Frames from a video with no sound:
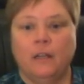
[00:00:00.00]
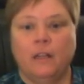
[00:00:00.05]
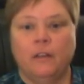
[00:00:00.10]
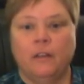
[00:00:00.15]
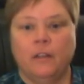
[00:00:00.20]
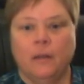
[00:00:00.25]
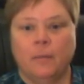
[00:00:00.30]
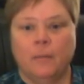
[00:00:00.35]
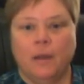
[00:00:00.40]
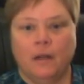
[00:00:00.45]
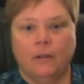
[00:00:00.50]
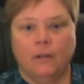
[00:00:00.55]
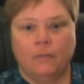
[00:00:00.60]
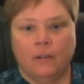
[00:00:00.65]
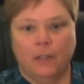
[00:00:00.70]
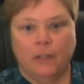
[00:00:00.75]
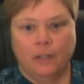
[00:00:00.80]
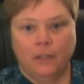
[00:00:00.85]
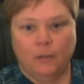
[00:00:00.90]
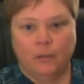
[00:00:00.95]
is going to
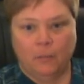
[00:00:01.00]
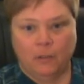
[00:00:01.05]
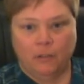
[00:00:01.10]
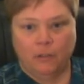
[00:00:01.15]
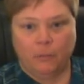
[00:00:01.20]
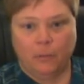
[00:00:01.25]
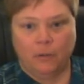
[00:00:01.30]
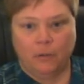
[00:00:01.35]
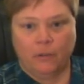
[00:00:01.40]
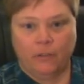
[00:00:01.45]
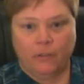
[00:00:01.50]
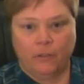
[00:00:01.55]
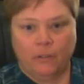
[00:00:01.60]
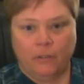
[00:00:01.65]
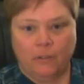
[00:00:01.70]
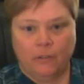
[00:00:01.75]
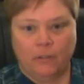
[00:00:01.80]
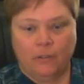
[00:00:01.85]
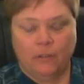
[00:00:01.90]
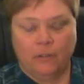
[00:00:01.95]
mitigate the amount of
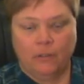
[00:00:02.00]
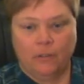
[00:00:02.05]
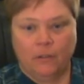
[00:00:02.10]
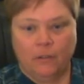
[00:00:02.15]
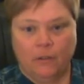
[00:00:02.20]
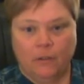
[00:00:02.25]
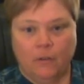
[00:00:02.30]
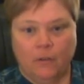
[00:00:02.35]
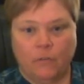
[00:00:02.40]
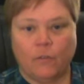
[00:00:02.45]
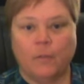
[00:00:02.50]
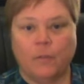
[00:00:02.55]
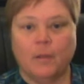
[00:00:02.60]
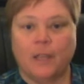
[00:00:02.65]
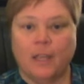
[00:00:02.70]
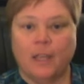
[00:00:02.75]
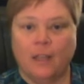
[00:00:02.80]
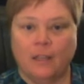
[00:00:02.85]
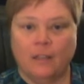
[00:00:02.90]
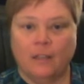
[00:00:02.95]
volume dispersed
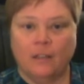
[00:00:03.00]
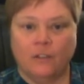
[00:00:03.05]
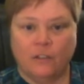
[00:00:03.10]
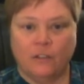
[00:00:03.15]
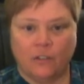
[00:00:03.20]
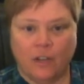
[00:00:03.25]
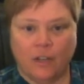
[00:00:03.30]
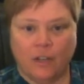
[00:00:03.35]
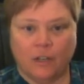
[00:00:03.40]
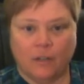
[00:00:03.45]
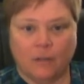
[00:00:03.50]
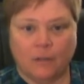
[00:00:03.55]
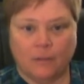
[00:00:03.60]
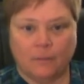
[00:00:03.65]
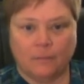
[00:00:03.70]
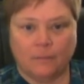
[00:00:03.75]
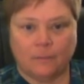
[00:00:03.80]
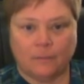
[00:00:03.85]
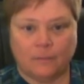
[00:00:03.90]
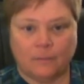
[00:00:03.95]
from a
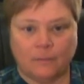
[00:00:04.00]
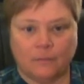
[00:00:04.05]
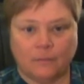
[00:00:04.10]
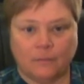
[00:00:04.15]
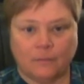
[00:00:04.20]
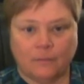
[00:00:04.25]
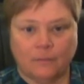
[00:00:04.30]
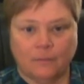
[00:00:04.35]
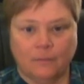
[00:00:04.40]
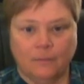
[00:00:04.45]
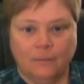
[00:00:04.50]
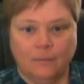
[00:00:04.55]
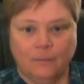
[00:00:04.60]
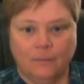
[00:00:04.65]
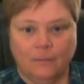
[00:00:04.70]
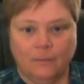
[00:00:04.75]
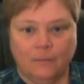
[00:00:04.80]
can that's shaken.